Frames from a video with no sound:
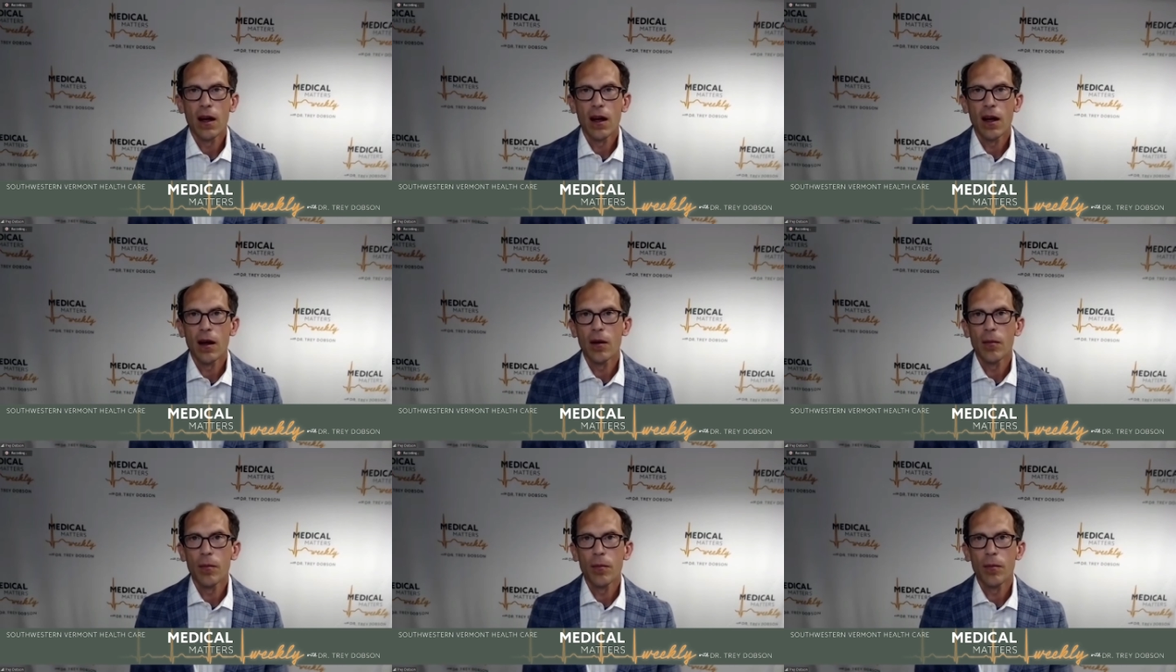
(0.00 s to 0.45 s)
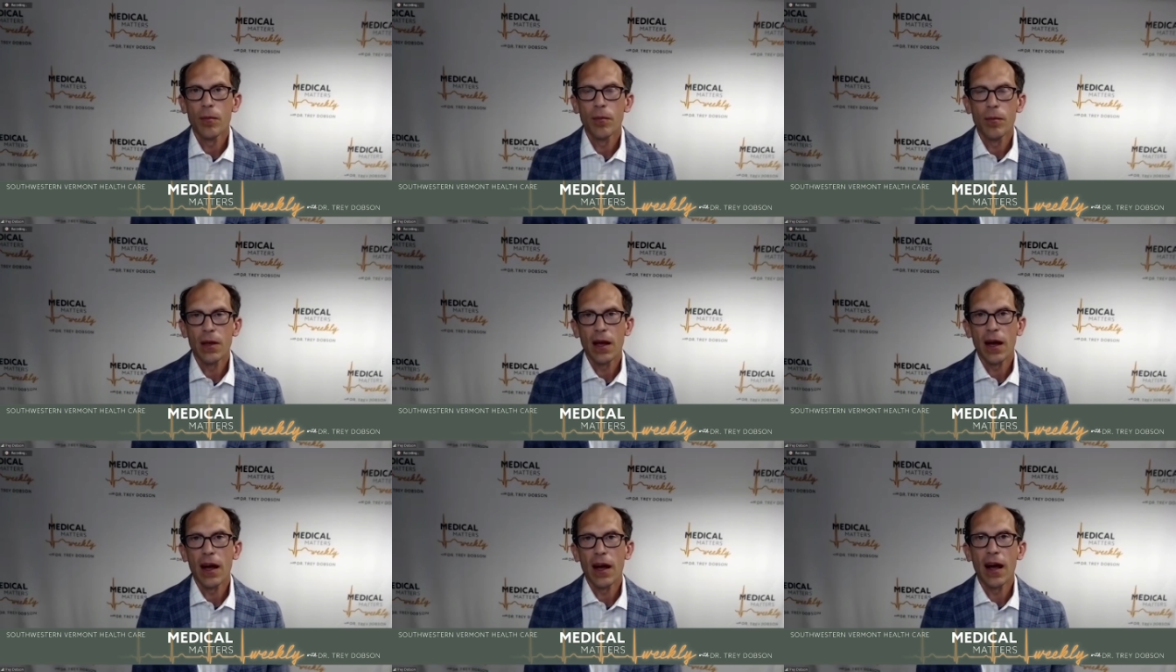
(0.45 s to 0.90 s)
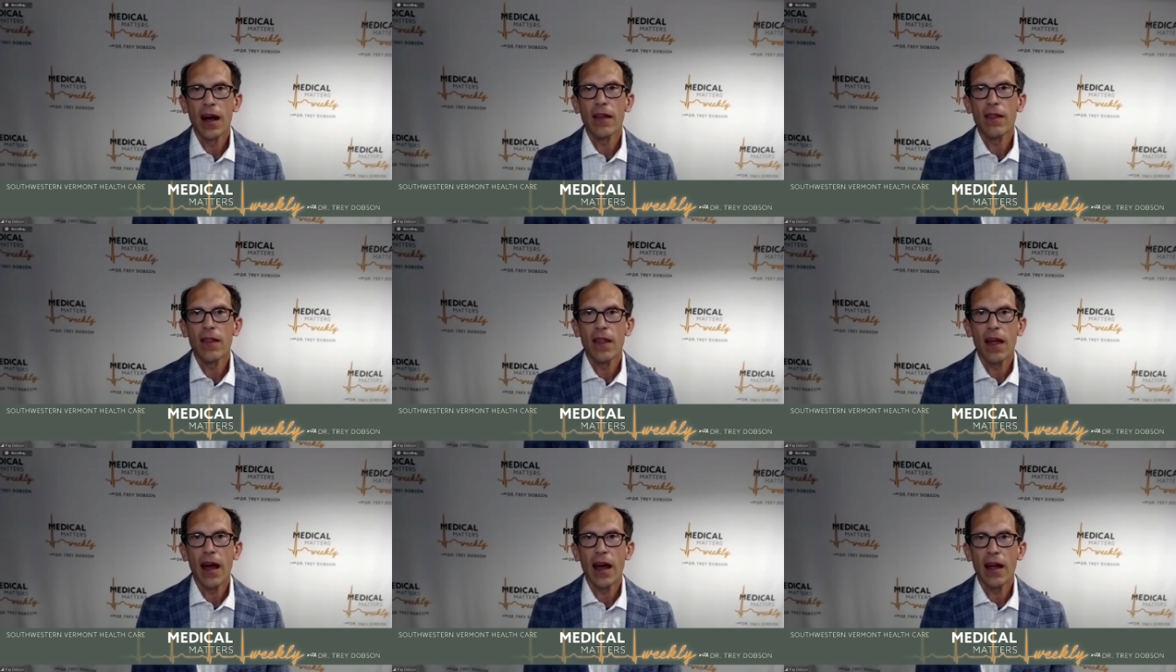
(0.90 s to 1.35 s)
uh,
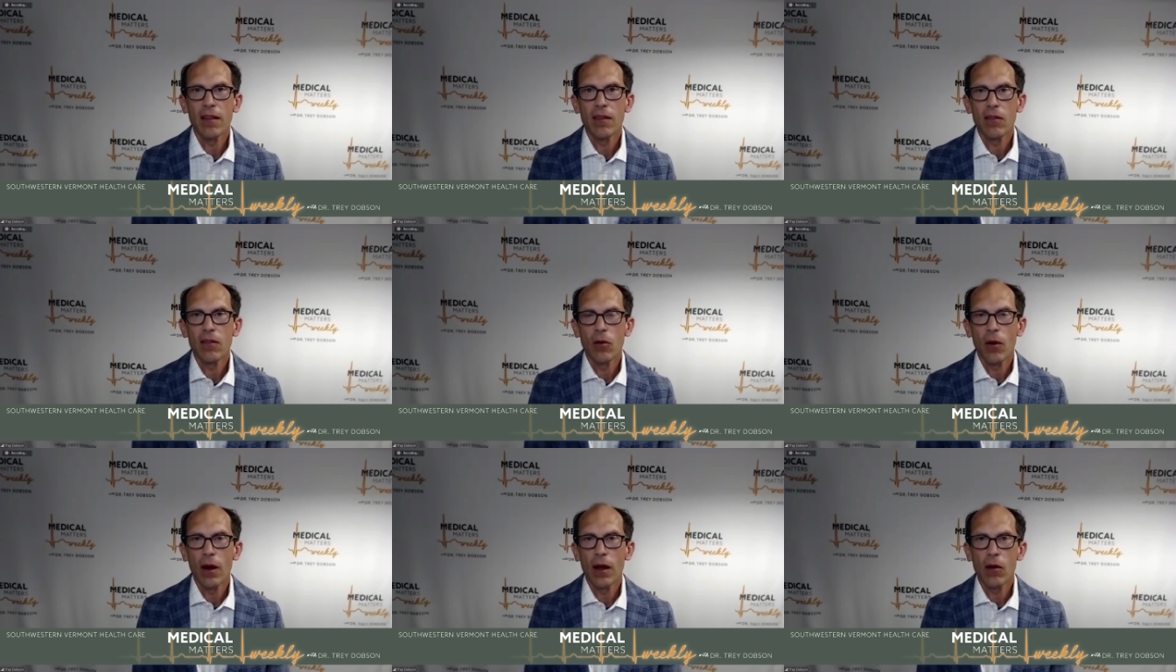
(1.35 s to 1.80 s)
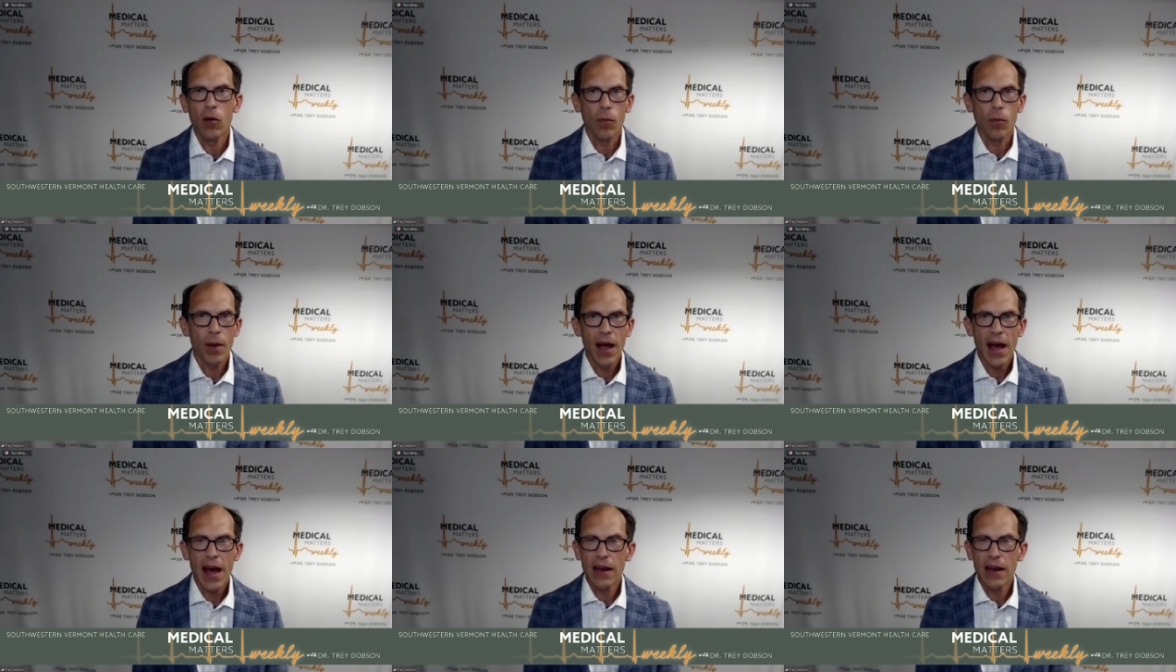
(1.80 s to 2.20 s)
behind that. So I don't know,